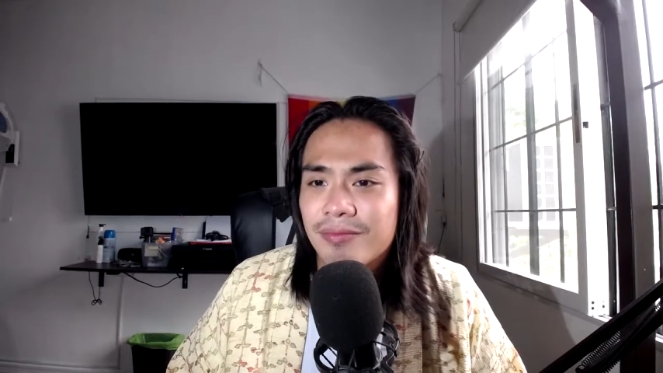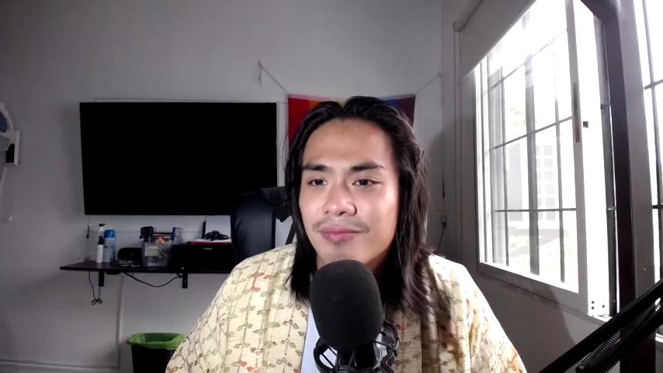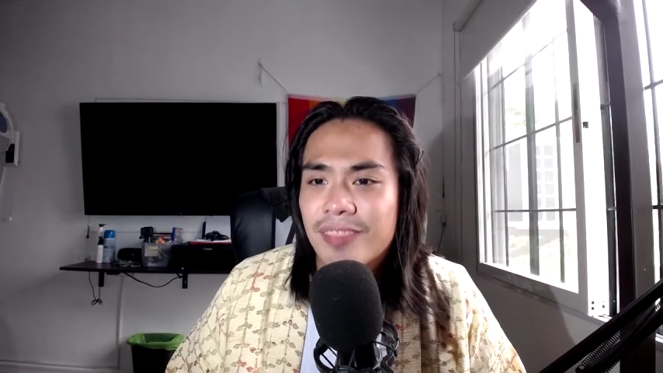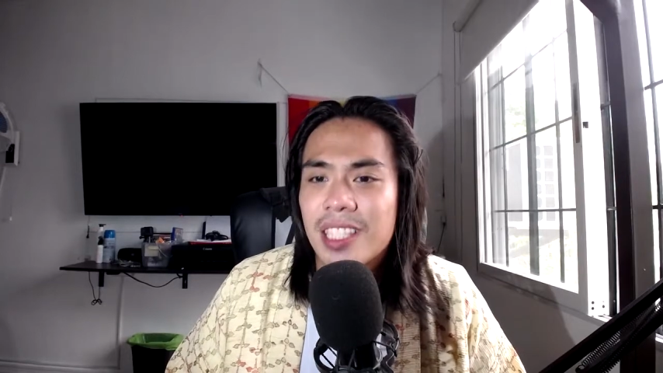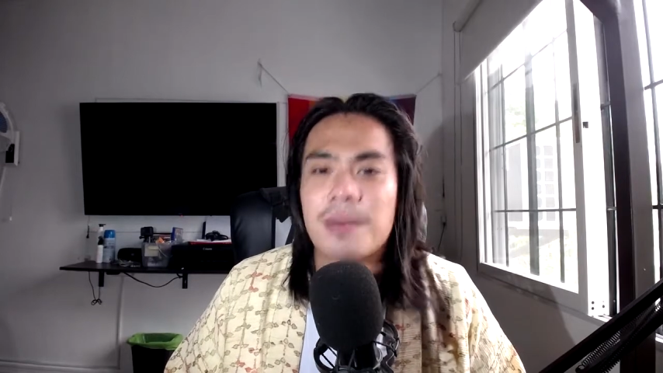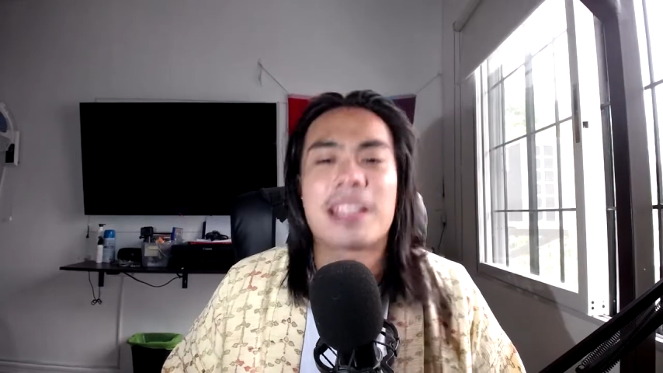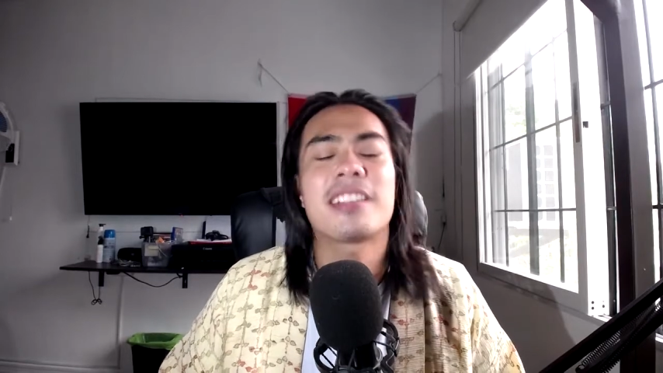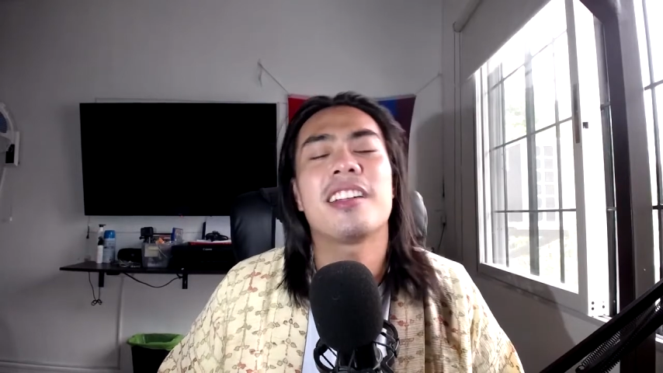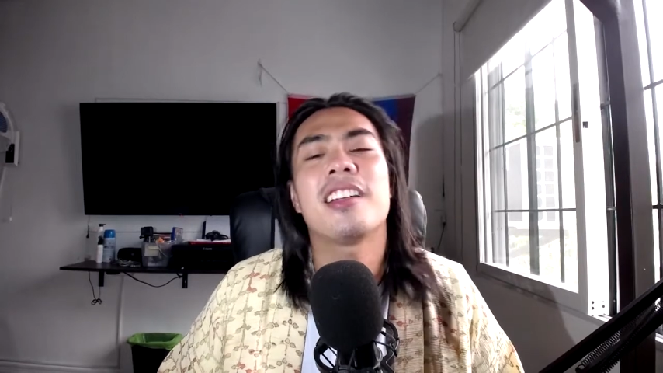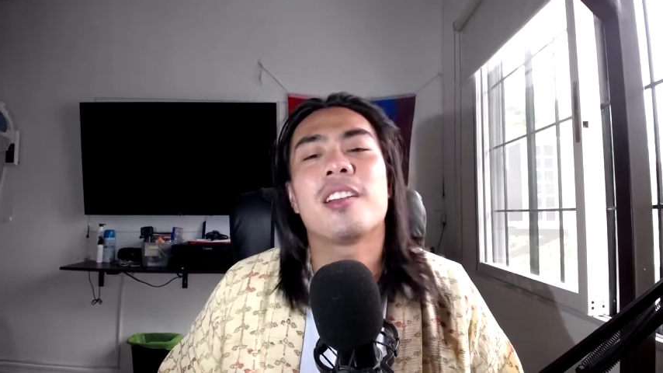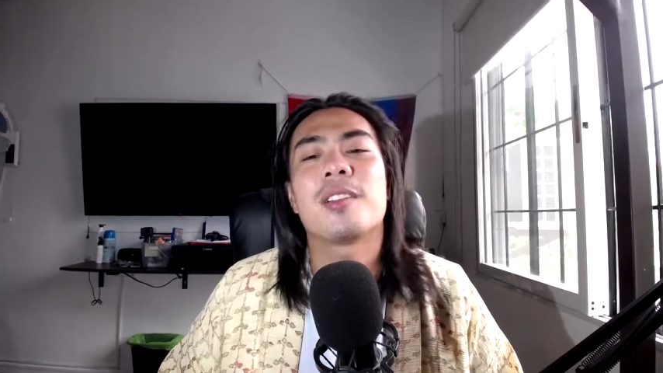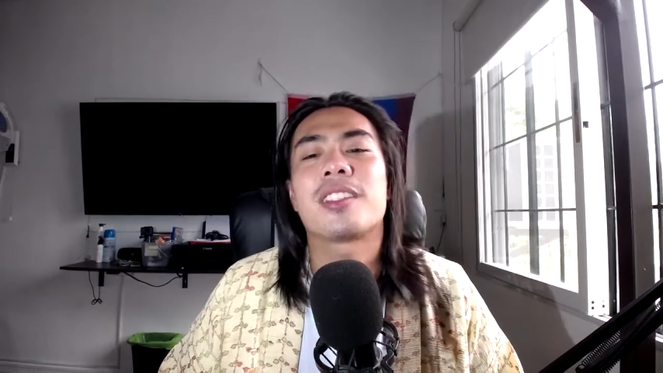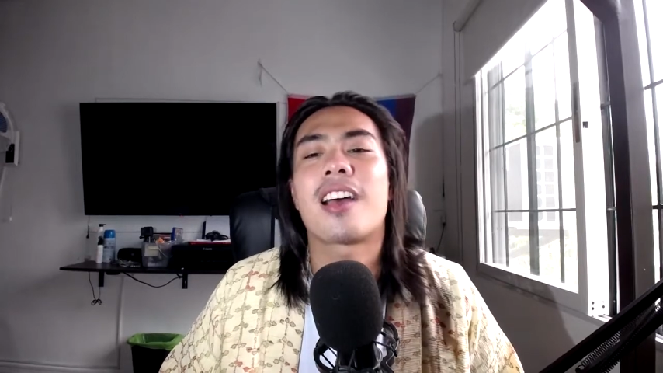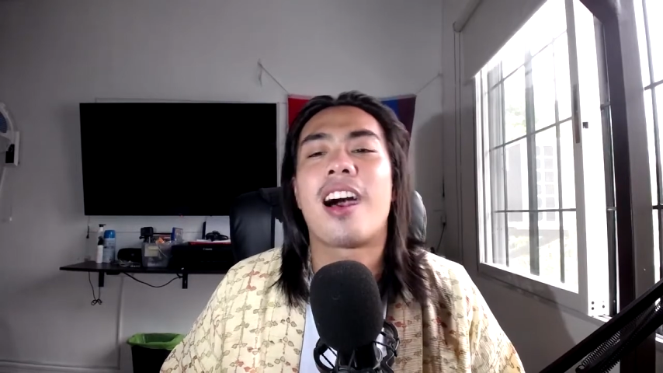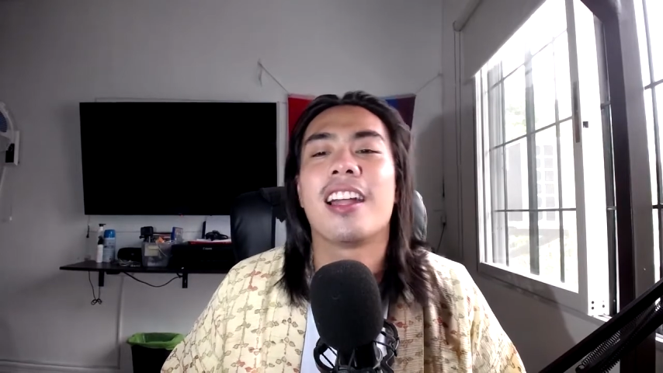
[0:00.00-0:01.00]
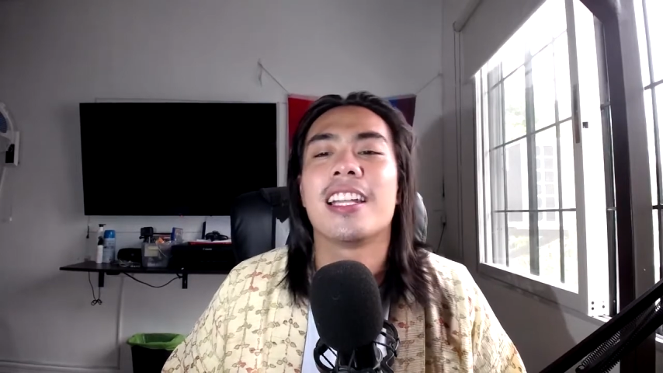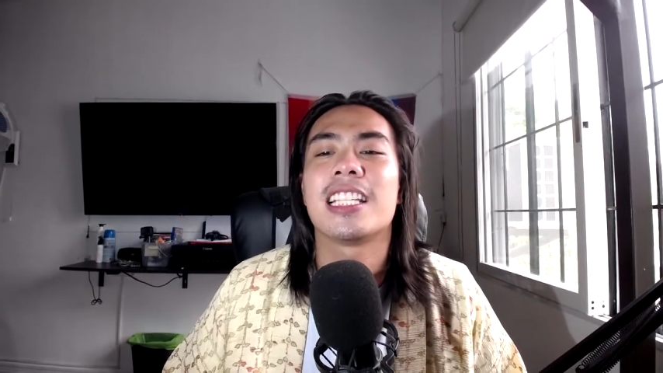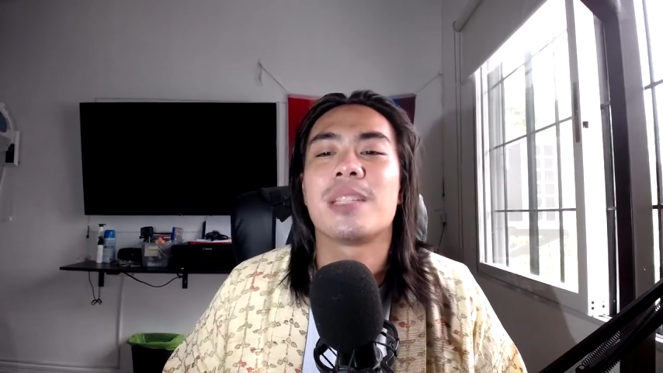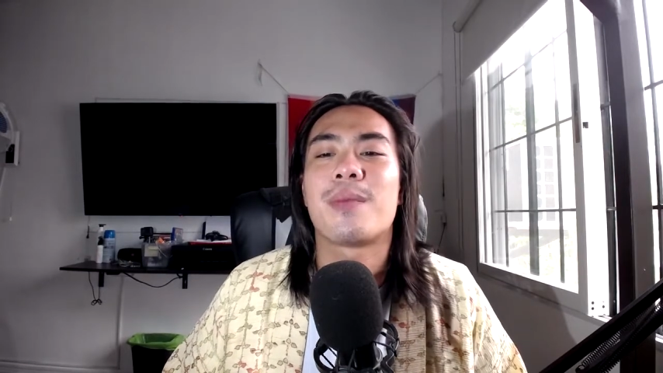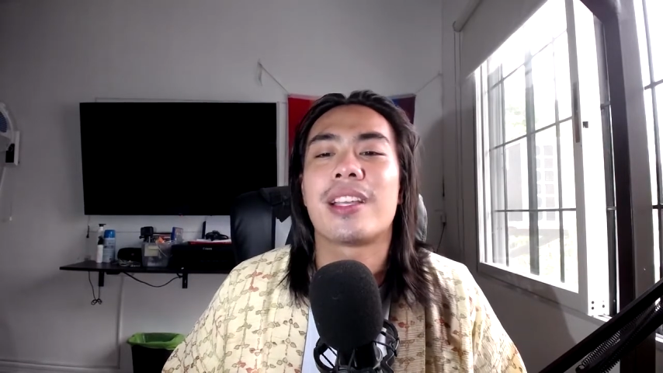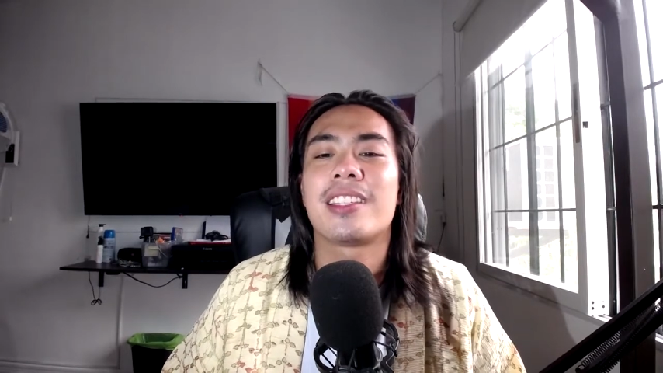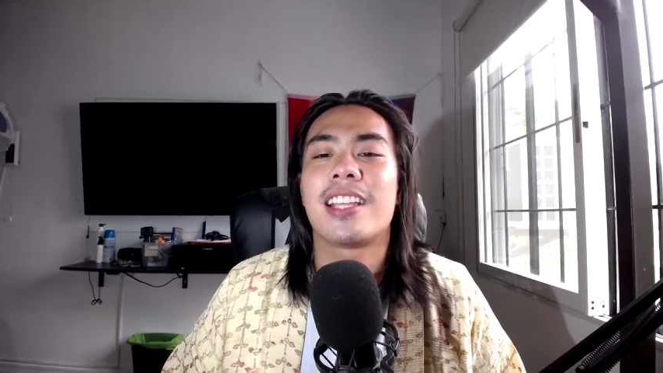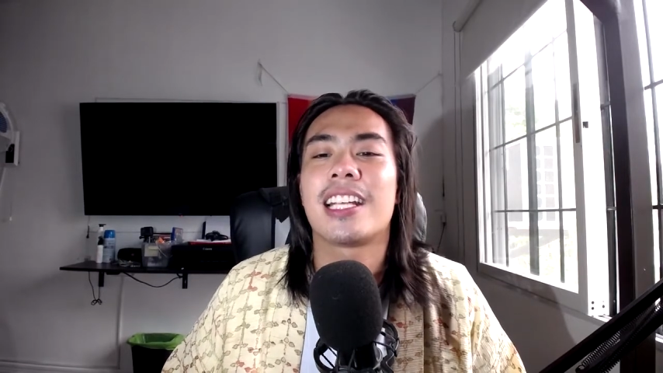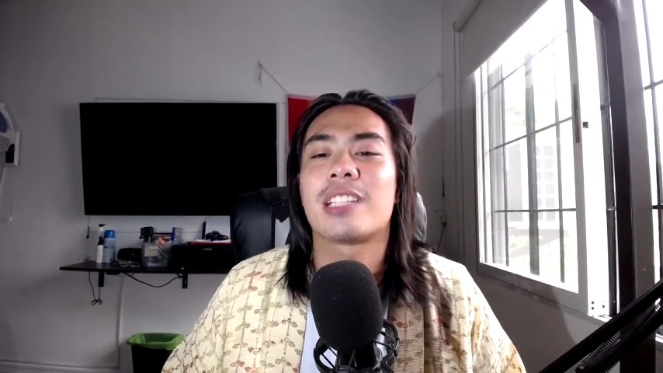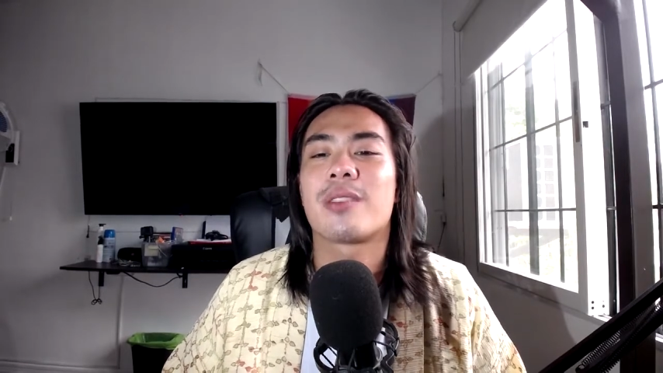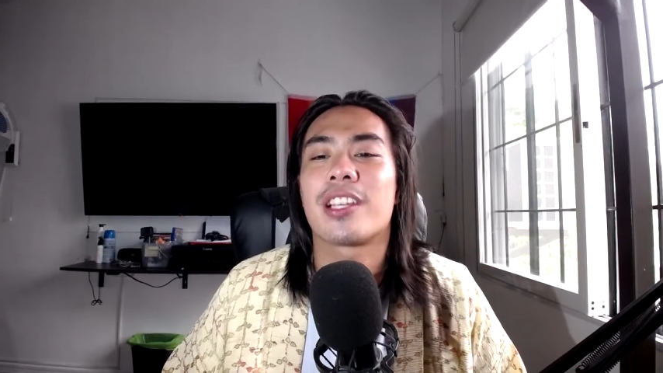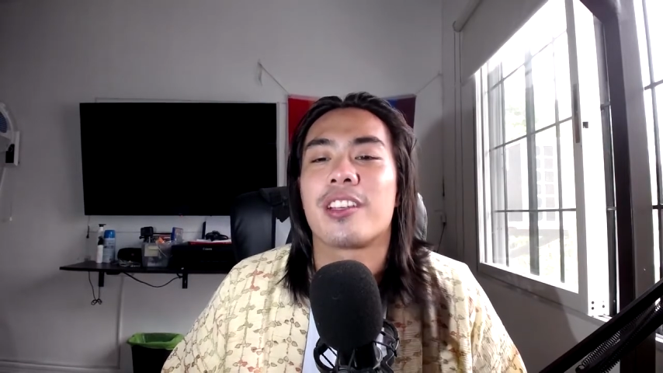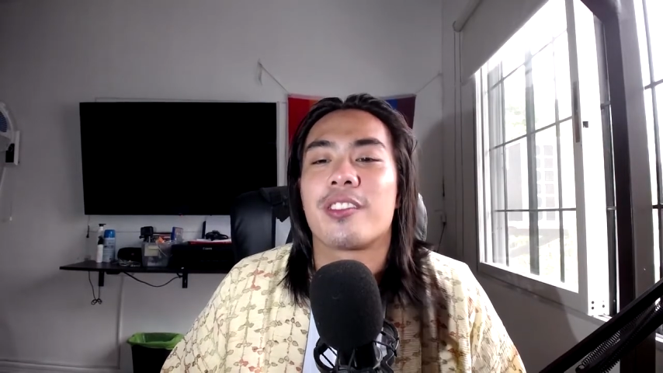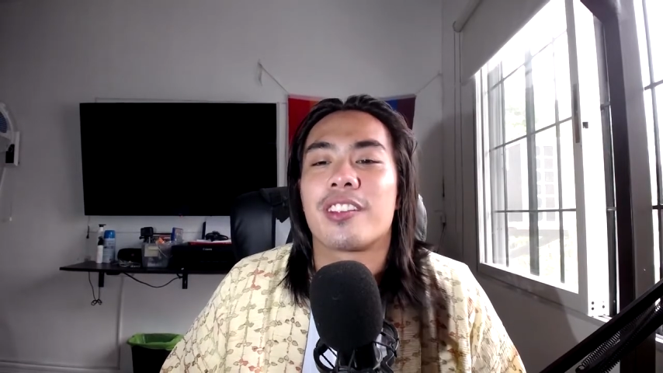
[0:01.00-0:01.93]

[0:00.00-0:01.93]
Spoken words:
Especially those honest mistakes where you